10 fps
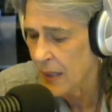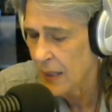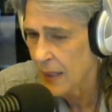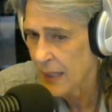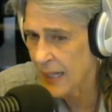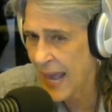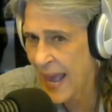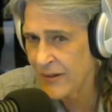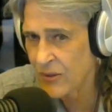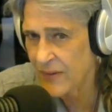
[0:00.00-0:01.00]
It
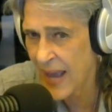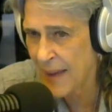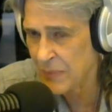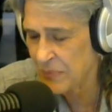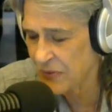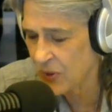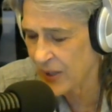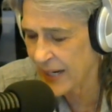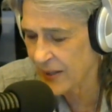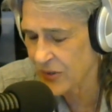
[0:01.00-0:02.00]
had to have happened before
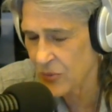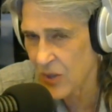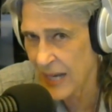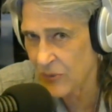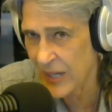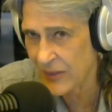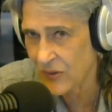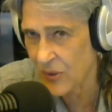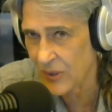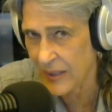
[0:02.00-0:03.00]
Erdogan went
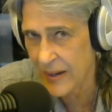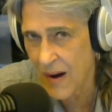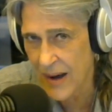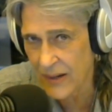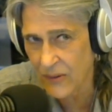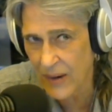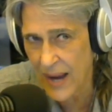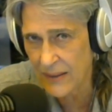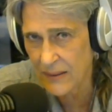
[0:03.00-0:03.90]
totally autocratic.